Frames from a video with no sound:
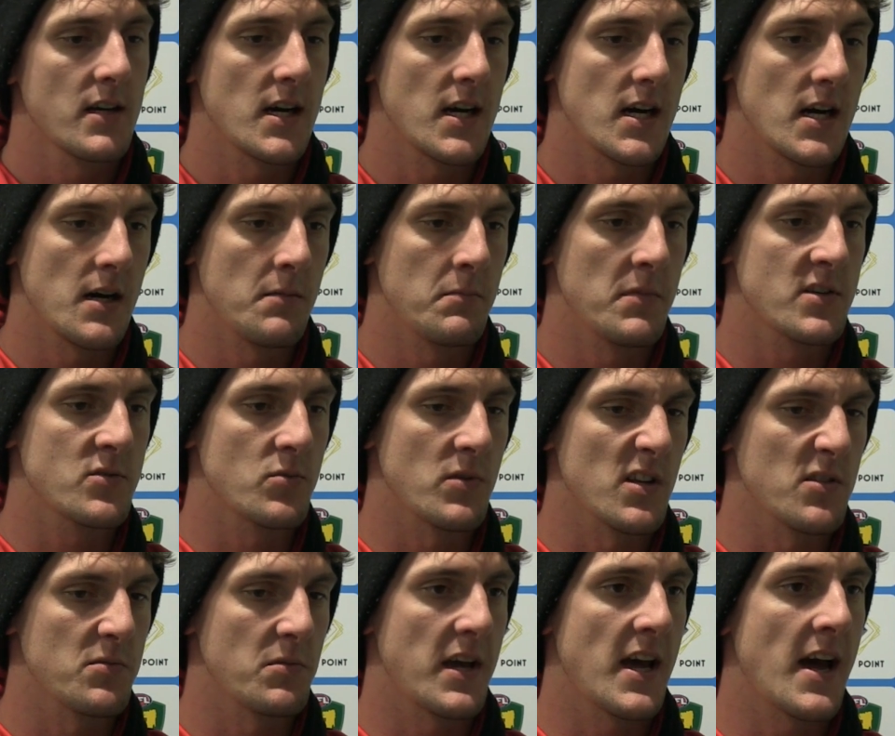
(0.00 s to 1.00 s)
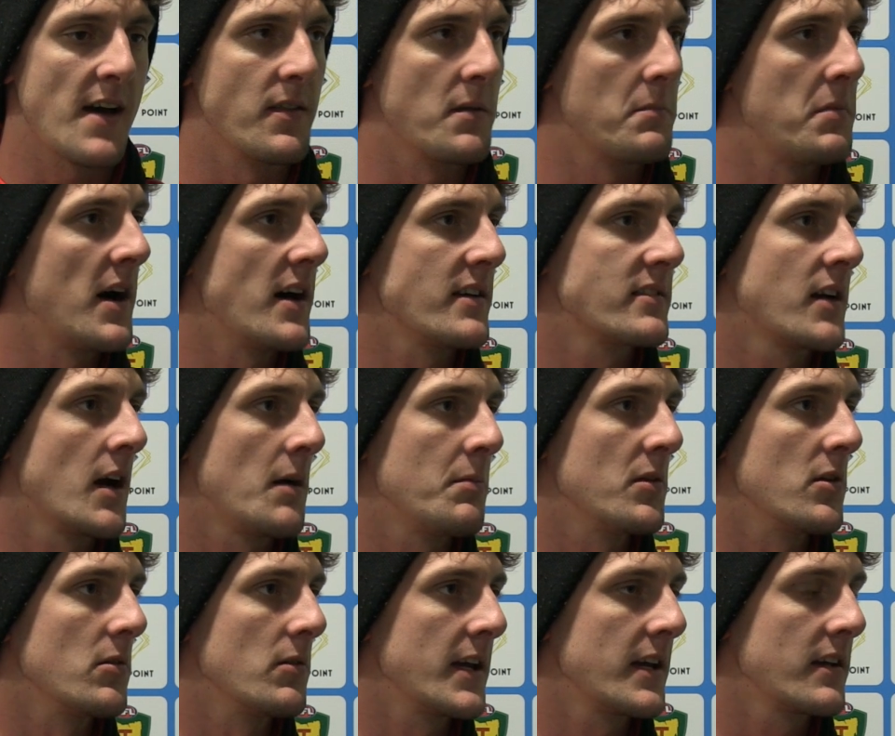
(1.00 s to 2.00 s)
as well as we had the past
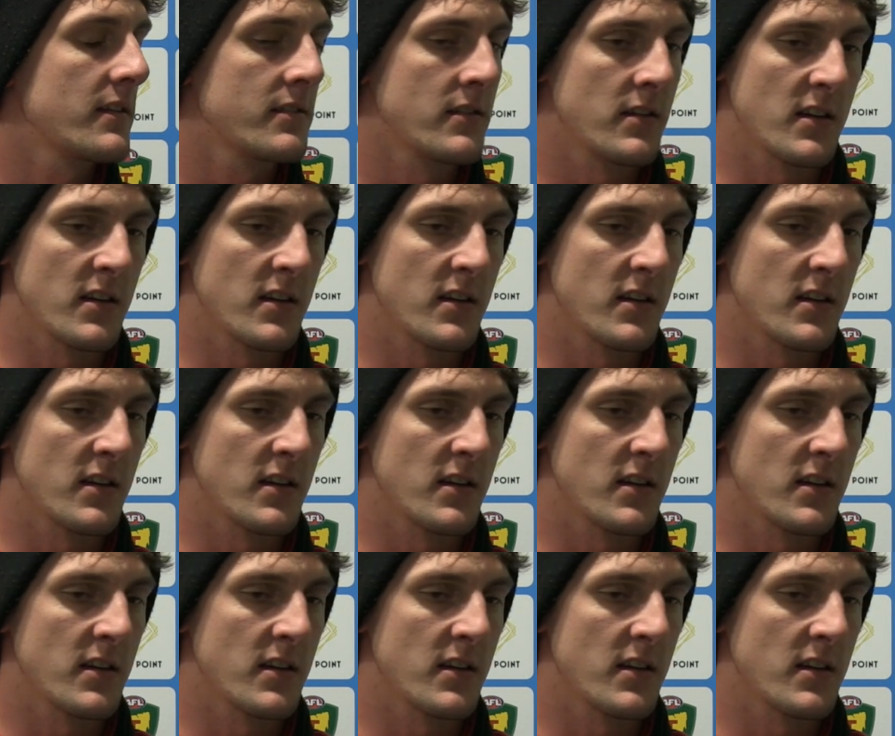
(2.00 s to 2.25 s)
couple of weeks.